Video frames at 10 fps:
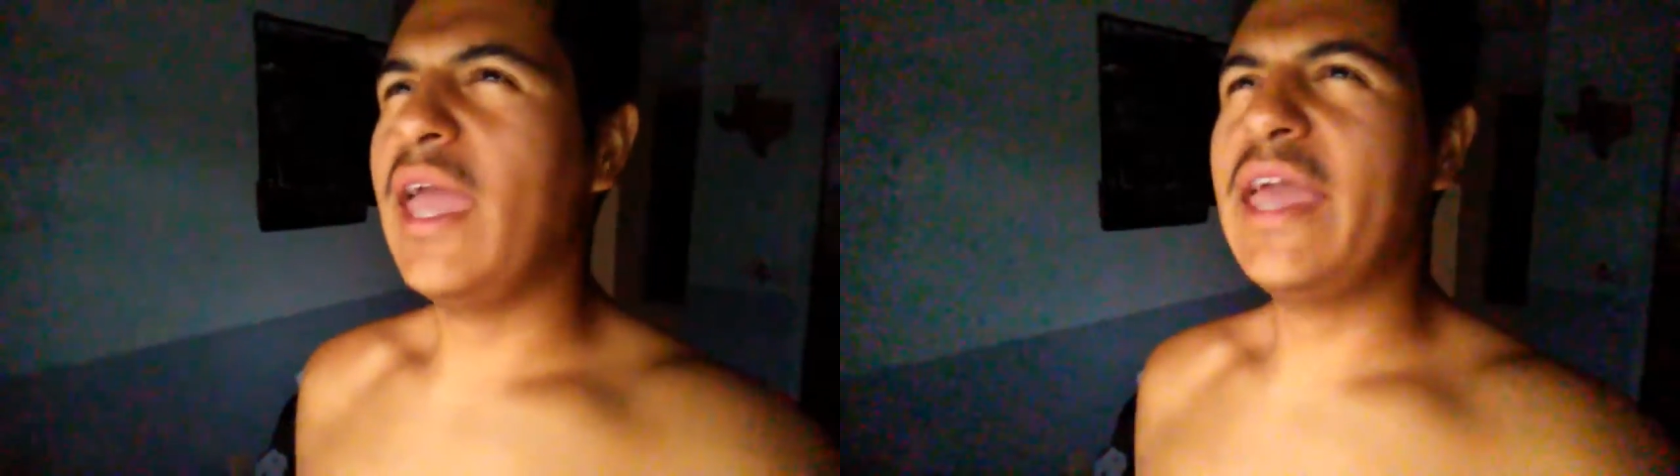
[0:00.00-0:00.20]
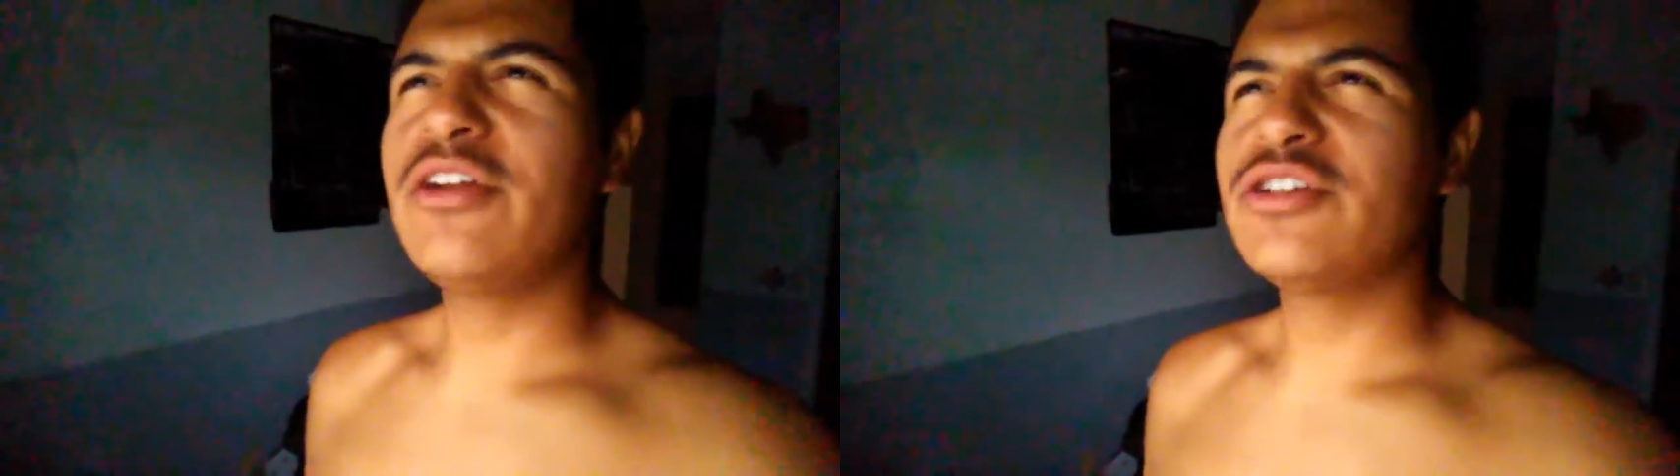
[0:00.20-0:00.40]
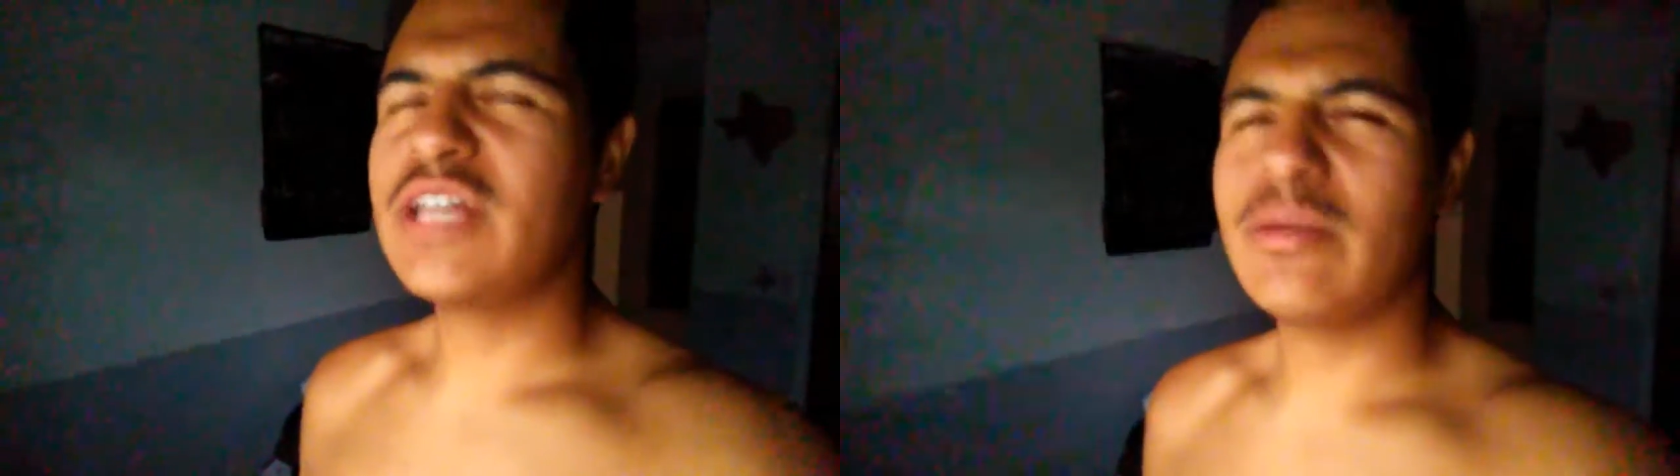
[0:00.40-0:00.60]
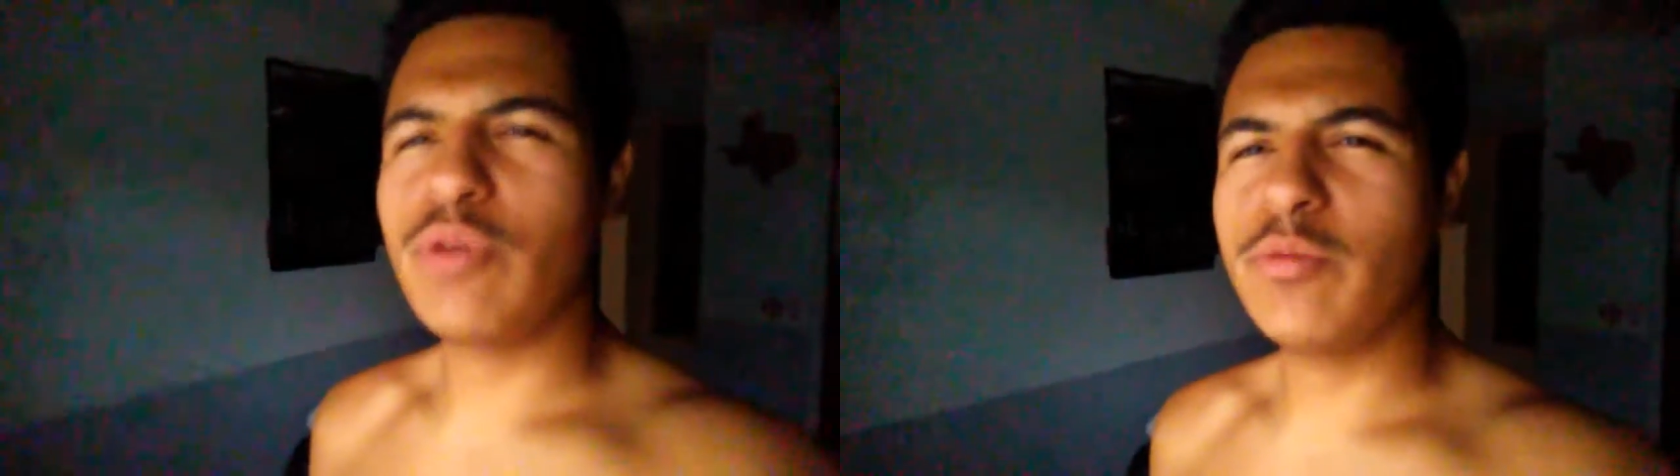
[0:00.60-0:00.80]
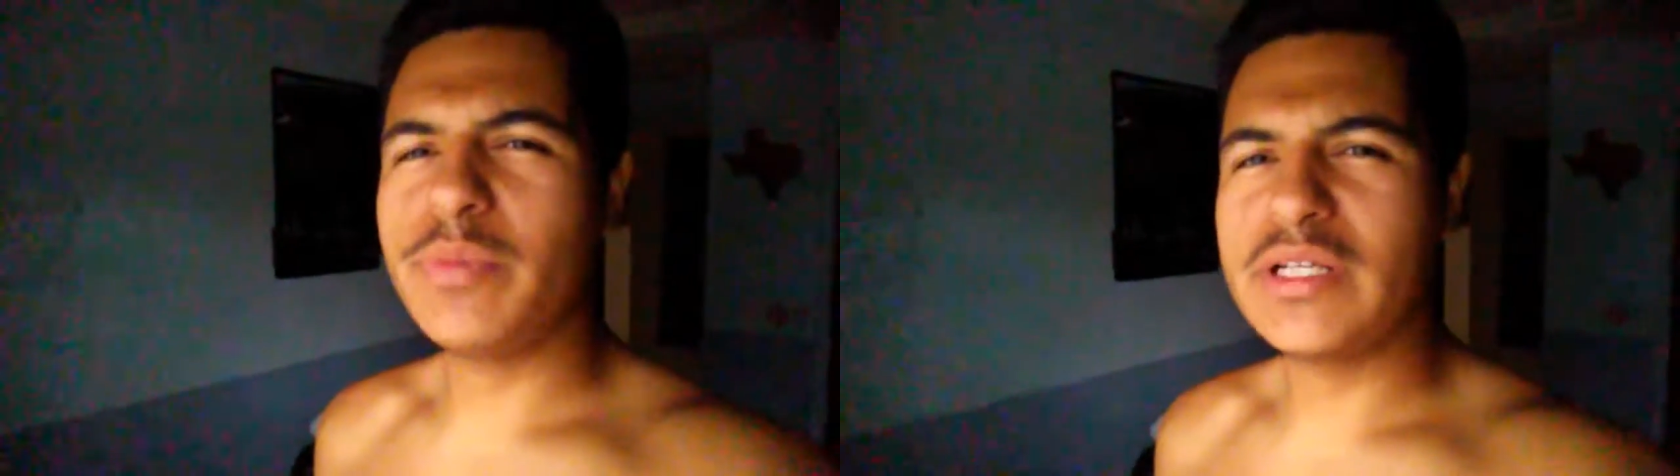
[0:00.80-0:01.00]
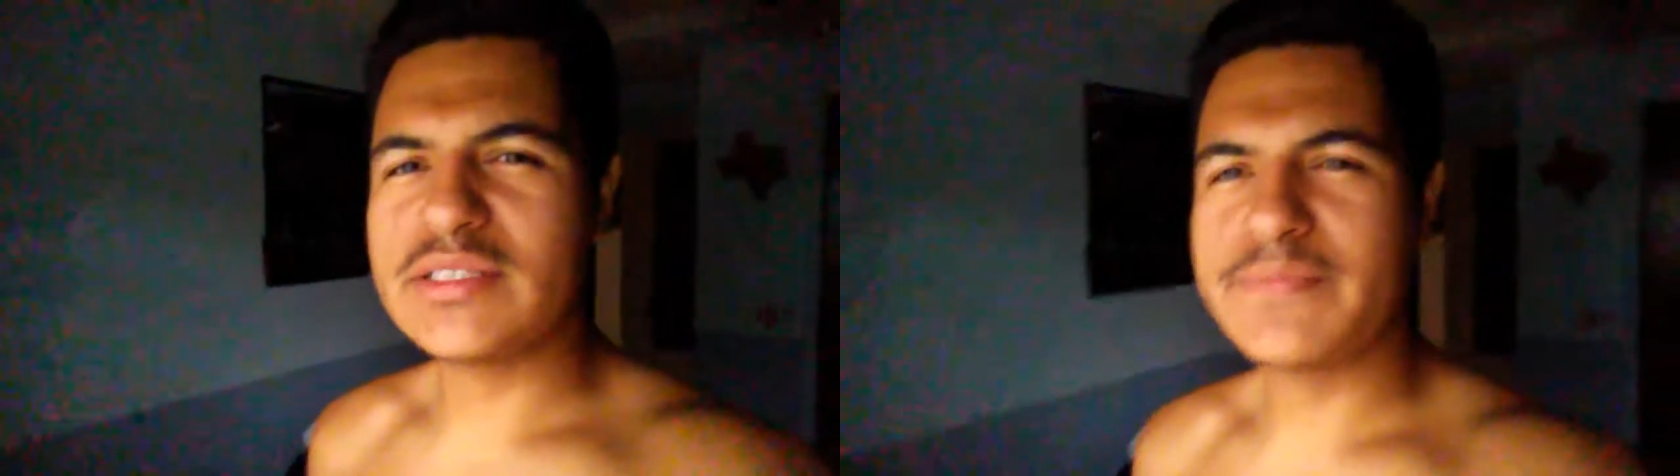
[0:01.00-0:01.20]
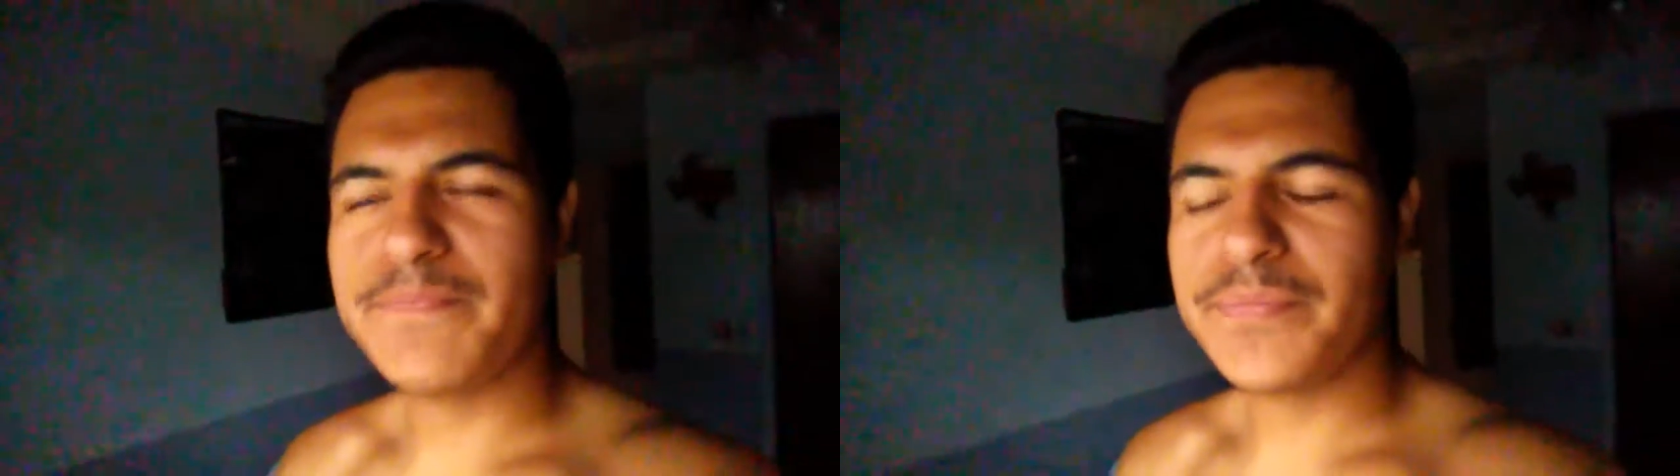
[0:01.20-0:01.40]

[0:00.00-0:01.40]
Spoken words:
8 or 10 burpees.